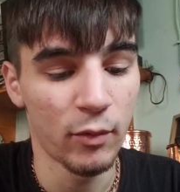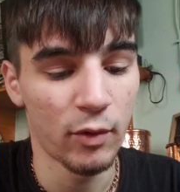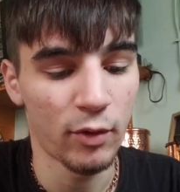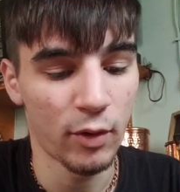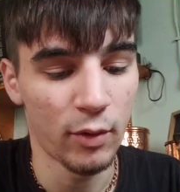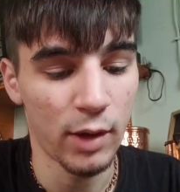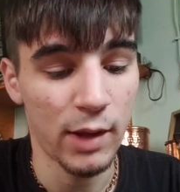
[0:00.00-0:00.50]

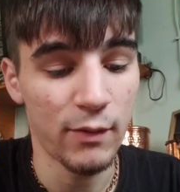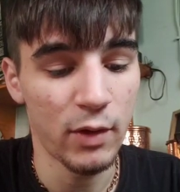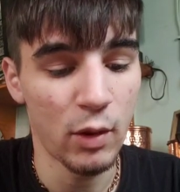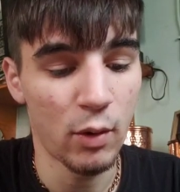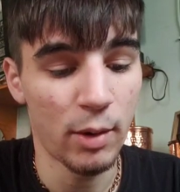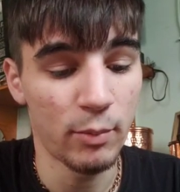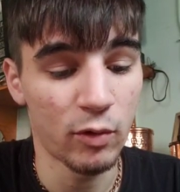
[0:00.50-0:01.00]
So even
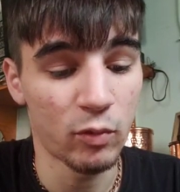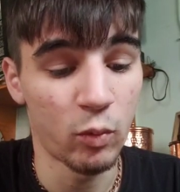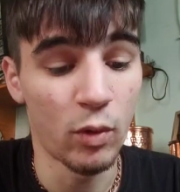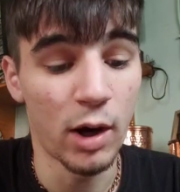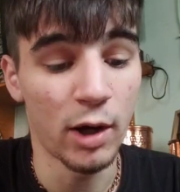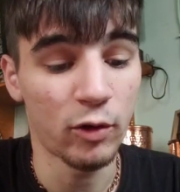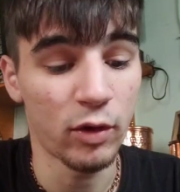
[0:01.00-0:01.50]
though I'm just
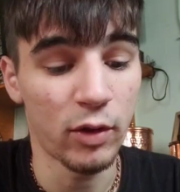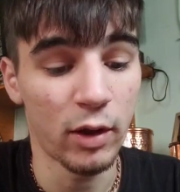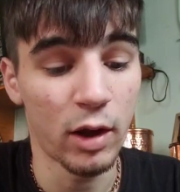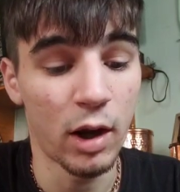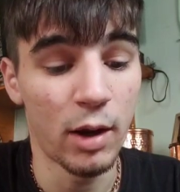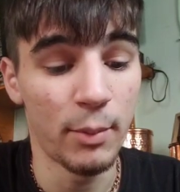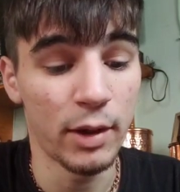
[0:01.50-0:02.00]
watching the
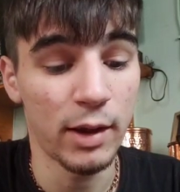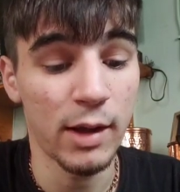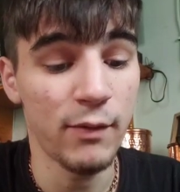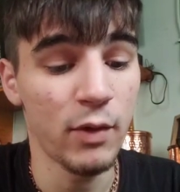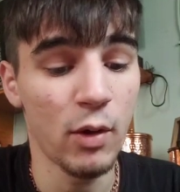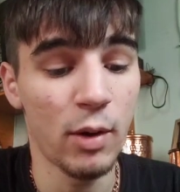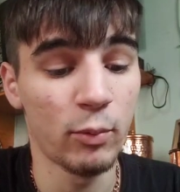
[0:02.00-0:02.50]
comment,
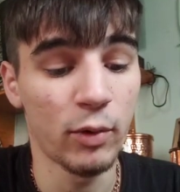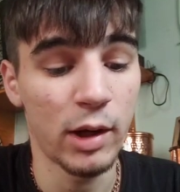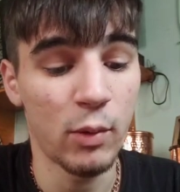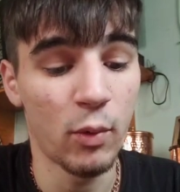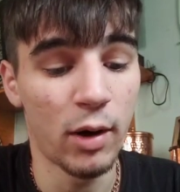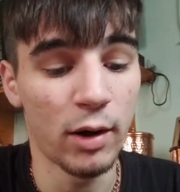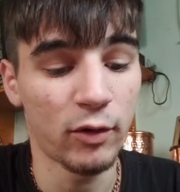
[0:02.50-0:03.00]
even though I'm
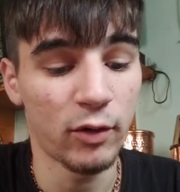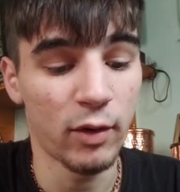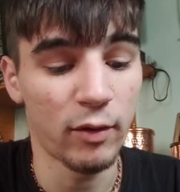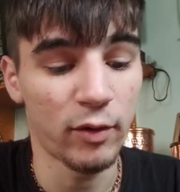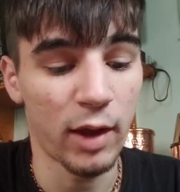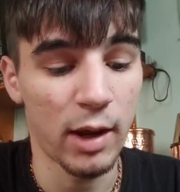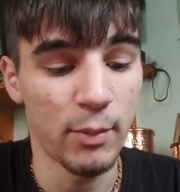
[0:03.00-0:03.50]
re-watching
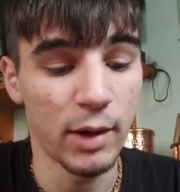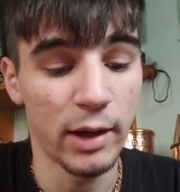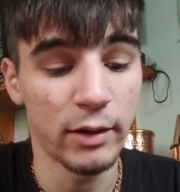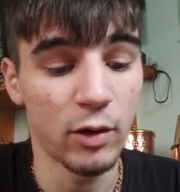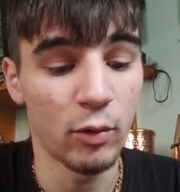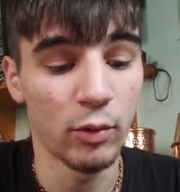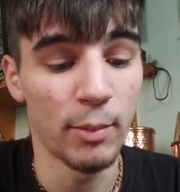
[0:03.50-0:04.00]
this game and I
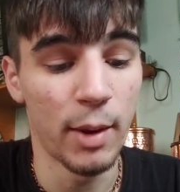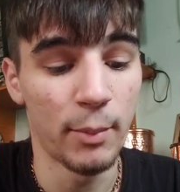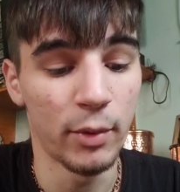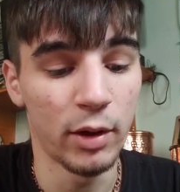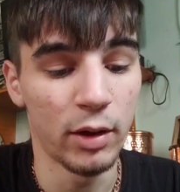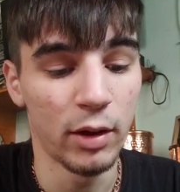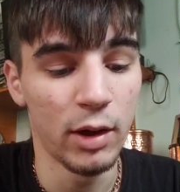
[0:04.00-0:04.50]
don't
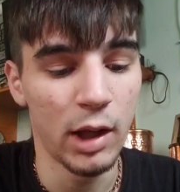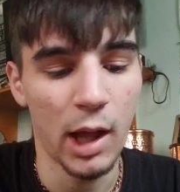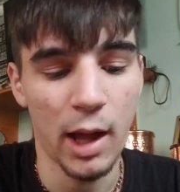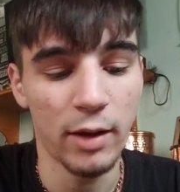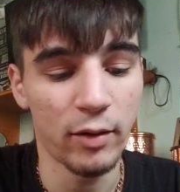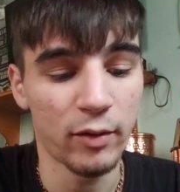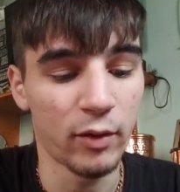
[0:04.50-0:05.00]
remember,
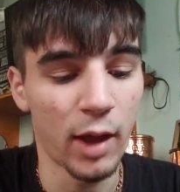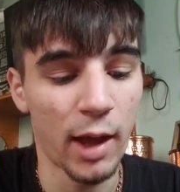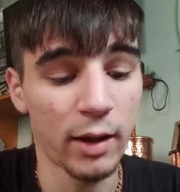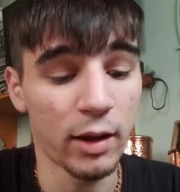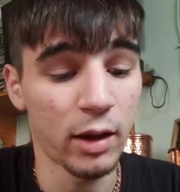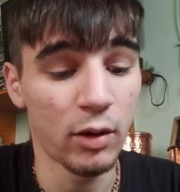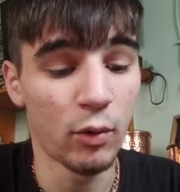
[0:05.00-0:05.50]
I
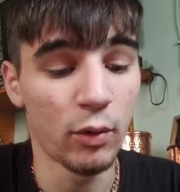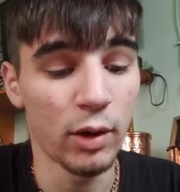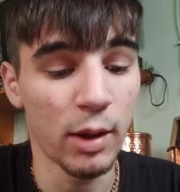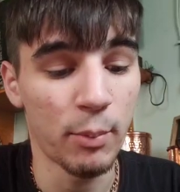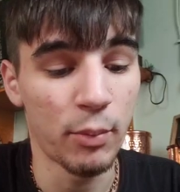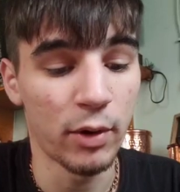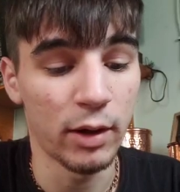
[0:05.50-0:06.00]
can already
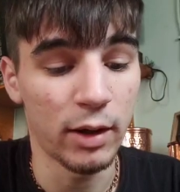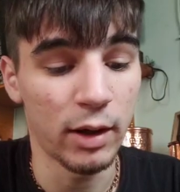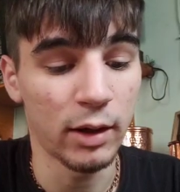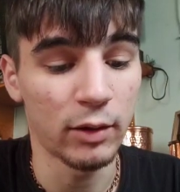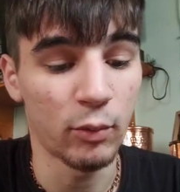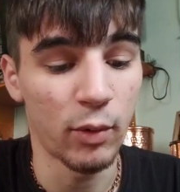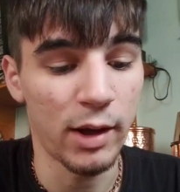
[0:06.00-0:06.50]

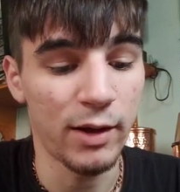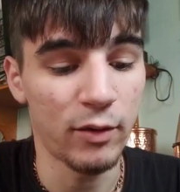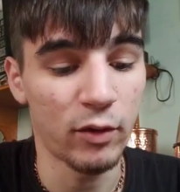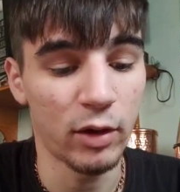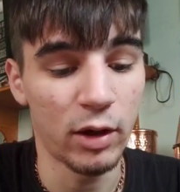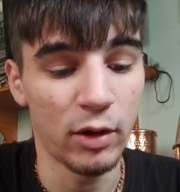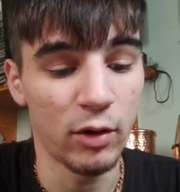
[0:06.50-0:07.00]
predict what he's
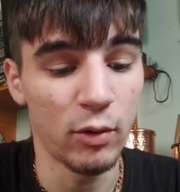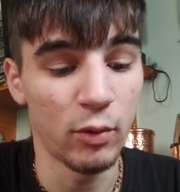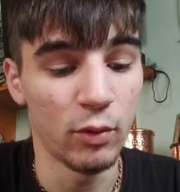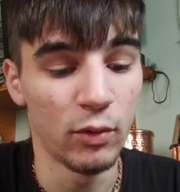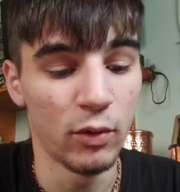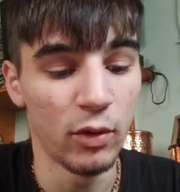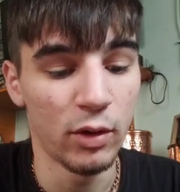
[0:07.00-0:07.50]
going to do.
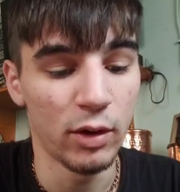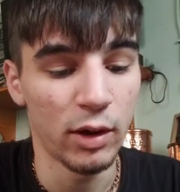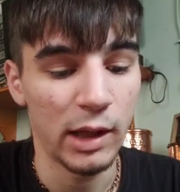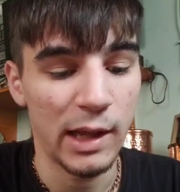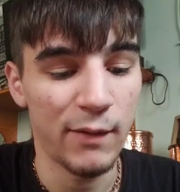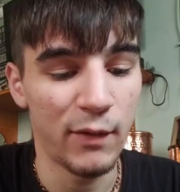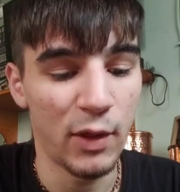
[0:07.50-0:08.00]

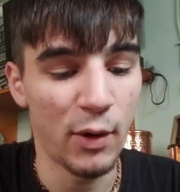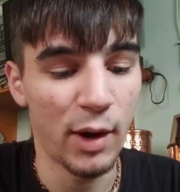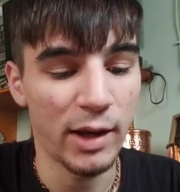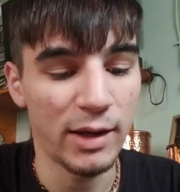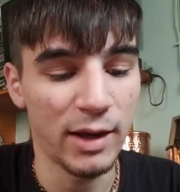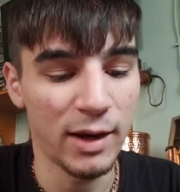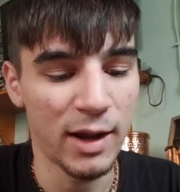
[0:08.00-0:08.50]
Even though I
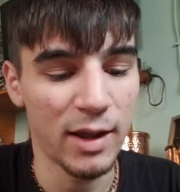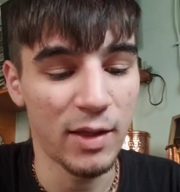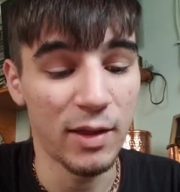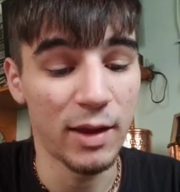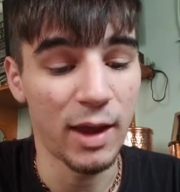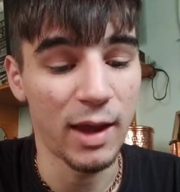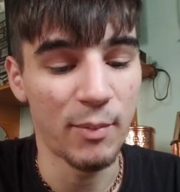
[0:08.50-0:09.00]
did it in the
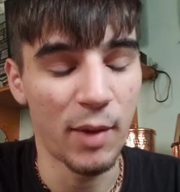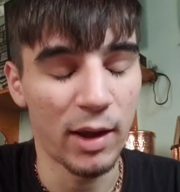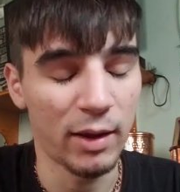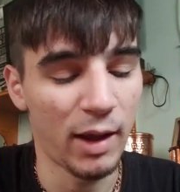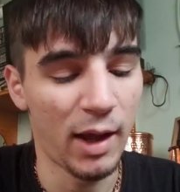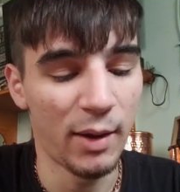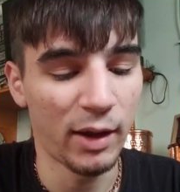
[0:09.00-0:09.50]
game,
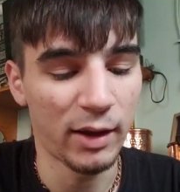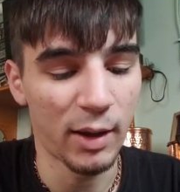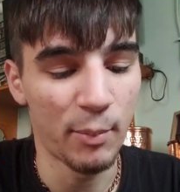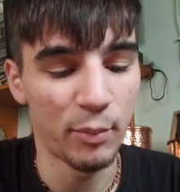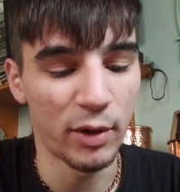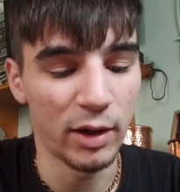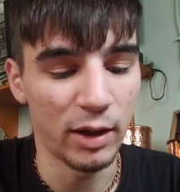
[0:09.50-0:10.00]

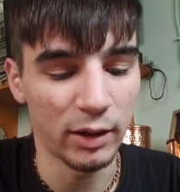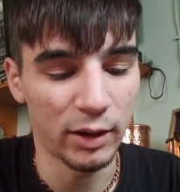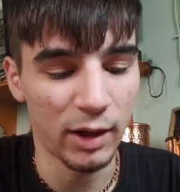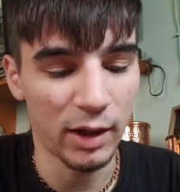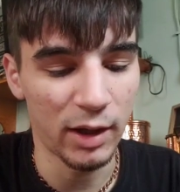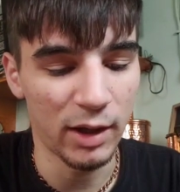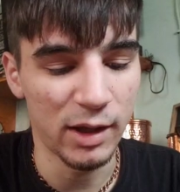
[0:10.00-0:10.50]
I'm
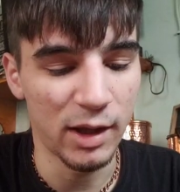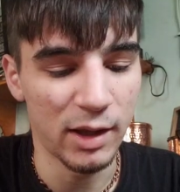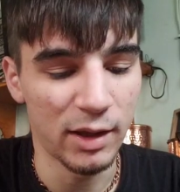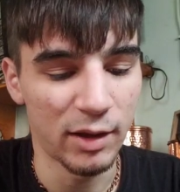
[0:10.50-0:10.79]
predicting it again.